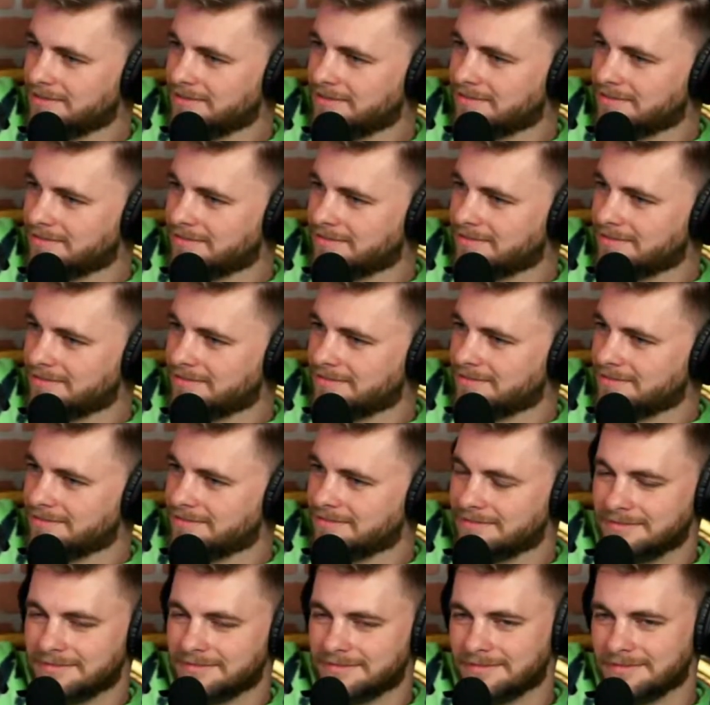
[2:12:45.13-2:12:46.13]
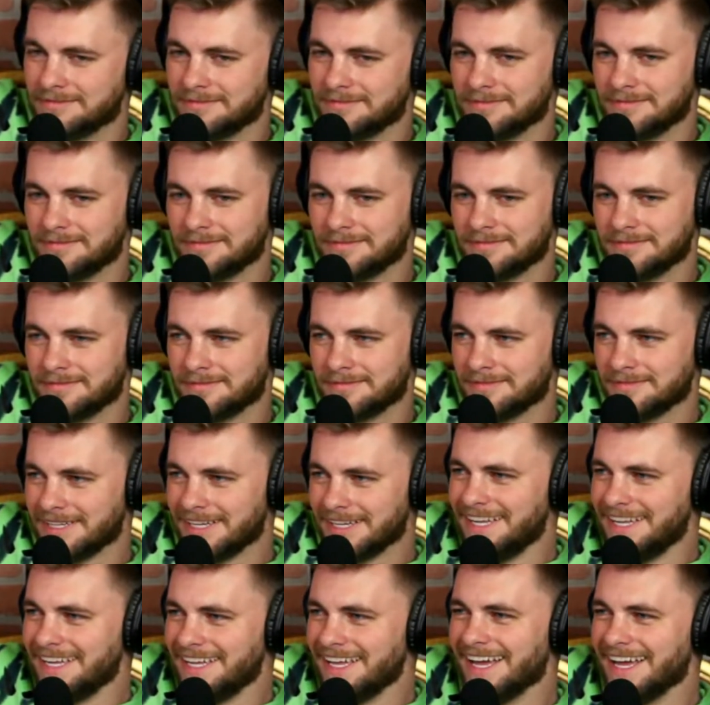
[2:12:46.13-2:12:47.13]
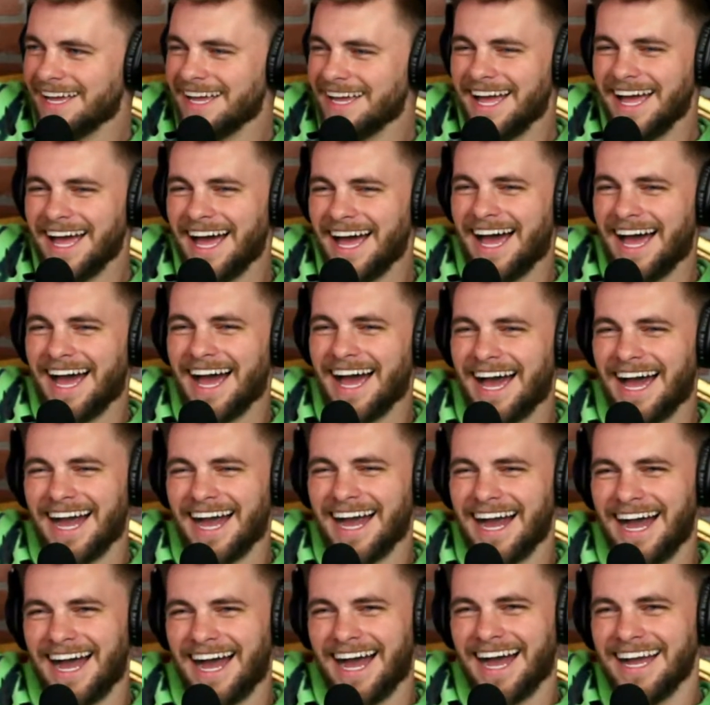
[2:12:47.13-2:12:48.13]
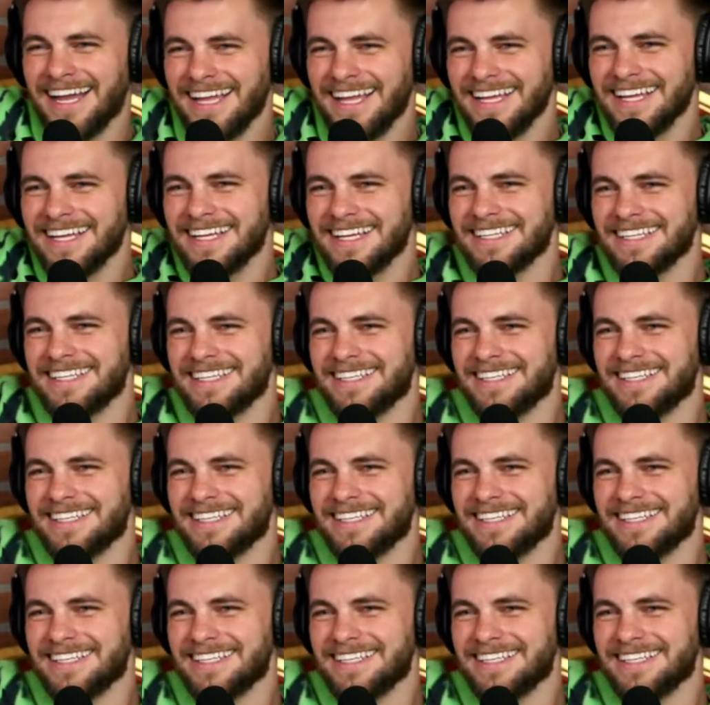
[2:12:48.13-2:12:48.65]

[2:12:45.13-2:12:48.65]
David, are you David's so over.